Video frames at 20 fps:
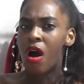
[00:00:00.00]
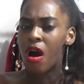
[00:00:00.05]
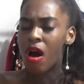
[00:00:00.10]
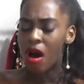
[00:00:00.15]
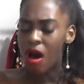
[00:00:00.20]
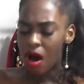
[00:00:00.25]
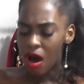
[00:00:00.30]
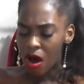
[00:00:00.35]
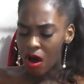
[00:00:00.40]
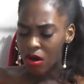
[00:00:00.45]

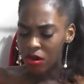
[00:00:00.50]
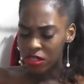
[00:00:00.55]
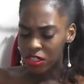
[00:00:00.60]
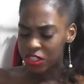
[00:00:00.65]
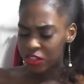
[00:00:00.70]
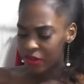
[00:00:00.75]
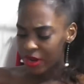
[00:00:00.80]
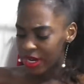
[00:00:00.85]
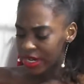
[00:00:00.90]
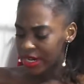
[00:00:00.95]
all
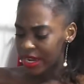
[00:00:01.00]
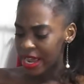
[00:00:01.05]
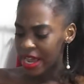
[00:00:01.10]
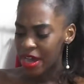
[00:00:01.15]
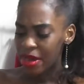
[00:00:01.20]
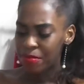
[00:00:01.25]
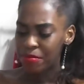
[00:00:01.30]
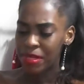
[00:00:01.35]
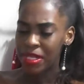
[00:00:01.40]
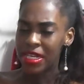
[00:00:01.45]
straight
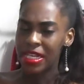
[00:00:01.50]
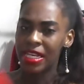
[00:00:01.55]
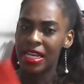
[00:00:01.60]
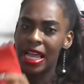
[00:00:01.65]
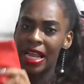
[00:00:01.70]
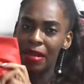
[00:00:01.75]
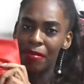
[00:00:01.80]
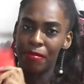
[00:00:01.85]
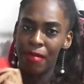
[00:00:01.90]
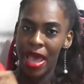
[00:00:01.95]
down, meaning
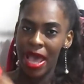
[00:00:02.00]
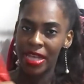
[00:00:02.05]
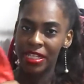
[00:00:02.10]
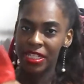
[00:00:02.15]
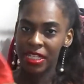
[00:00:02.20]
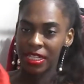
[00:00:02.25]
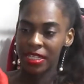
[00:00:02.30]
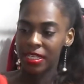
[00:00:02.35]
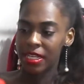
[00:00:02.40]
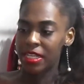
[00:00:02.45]
like
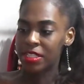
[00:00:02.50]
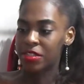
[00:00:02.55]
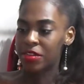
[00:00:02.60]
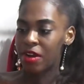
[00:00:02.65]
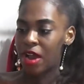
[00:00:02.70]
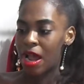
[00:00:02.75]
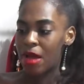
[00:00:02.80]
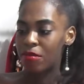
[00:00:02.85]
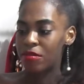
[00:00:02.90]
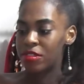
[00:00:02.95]
matching leather.
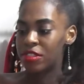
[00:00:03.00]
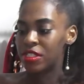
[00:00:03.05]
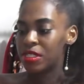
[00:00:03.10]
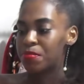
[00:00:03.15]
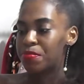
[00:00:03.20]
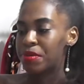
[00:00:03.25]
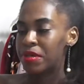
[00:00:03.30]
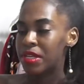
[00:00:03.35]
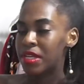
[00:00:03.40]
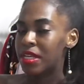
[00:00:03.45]
I would just
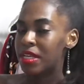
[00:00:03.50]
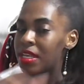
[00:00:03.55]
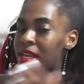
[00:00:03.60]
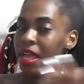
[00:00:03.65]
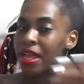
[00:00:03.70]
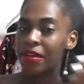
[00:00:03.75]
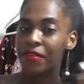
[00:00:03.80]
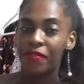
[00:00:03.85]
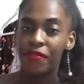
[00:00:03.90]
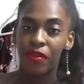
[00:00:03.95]
put in
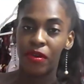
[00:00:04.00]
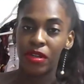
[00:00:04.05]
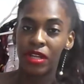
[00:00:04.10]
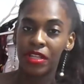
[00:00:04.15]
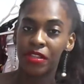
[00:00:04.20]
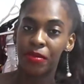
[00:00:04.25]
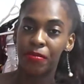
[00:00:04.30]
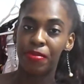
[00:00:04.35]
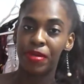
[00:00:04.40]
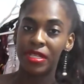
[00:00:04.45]
like faux
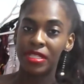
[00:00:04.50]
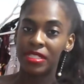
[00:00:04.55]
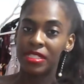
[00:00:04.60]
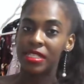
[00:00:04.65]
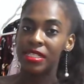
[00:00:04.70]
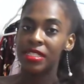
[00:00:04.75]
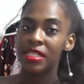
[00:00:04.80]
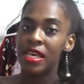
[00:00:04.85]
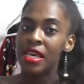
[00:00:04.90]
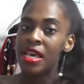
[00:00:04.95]
leather
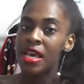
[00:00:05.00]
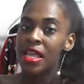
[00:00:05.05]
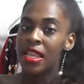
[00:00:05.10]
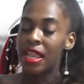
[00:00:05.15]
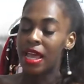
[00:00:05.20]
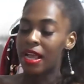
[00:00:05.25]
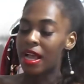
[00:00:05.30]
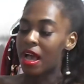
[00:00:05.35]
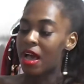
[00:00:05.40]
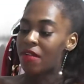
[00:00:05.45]
pieces.
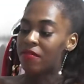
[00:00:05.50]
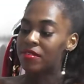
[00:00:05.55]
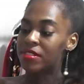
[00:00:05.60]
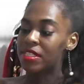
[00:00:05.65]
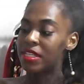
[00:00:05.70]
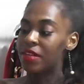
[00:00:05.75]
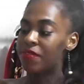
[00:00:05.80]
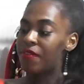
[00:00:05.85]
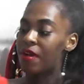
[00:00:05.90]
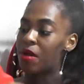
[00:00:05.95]
Like, obviously,
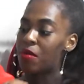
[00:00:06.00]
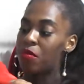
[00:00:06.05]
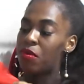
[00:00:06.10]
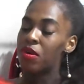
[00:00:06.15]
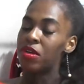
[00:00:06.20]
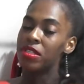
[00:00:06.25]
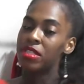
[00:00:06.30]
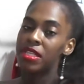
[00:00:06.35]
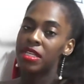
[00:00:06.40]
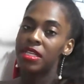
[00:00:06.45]
if I wore
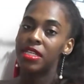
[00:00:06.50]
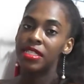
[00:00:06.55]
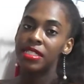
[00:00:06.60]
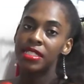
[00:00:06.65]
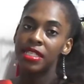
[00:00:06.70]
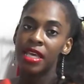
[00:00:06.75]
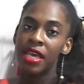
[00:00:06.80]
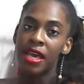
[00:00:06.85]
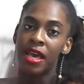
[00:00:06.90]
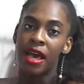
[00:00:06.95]
this,
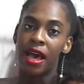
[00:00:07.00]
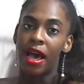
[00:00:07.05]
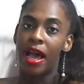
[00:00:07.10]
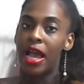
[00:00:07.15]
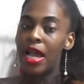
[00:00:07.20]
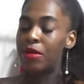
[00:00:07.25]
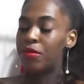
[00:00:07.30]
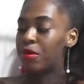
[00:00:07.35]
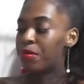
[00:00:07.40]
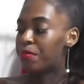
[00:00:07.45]

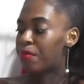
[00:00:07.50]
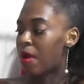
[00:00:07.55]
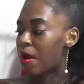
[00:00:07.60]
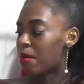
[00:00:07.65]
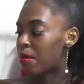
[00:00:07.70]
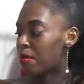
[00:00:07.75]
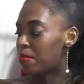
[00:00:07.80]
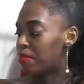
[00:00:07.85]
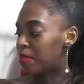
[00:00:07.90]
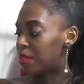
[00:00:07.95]
I would
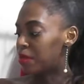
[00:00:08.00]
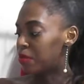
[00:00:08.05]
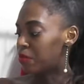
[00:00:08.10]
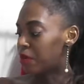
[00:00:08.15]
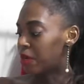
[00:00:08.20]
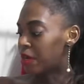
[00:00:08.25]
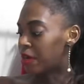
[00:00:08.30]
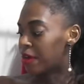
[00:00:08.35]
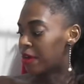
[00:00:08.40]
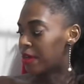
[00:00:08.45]
probably
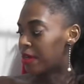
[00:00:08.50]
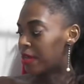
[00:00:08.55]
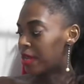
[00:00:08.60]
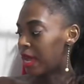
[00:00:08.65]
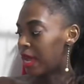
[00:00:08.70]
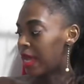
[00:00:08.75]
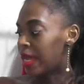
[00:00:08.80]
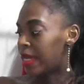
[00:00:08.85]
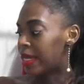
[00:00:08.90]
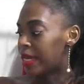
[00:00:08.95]
wear
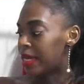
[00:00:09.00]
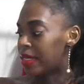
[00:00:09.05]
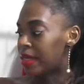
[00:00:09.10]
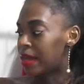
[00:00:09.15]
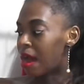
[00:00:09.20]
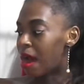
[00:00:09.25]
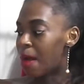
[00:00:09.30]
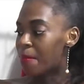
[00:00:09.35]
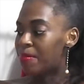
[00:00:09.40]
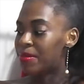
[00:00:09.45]
like an
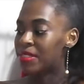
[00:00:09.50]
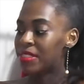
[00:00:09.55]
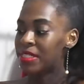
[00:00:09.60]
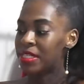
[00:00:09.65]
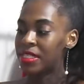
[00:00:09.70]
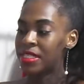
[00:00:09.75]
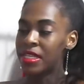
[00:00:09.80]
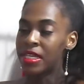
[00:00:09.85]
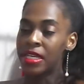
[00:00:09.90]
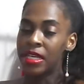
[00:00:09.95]

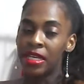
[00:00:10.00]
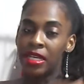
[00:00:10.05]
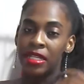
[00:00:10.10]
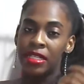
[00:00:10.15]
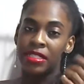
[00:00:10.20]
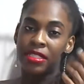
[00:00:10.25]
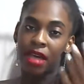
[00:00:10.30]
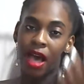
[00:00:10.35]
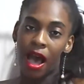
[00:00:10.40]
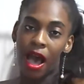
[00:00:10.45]
opposite
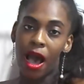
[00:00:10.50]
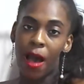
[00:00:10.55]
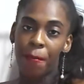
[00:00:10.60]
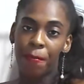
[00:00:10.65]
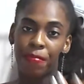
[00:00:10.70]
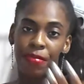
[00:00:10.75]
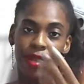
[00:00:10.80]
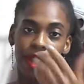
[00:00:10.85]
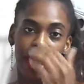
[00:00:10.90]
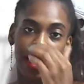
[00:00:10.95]
top,
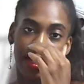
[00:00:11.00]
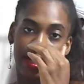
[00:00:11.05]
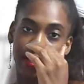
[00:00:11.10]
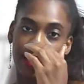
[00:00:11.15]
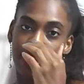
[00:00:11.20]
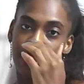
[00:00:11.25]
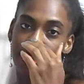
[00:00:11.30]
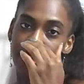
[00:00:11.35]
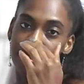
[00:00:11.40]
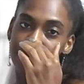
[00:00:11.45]
like
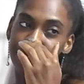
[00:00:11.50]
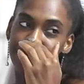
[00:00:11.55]
a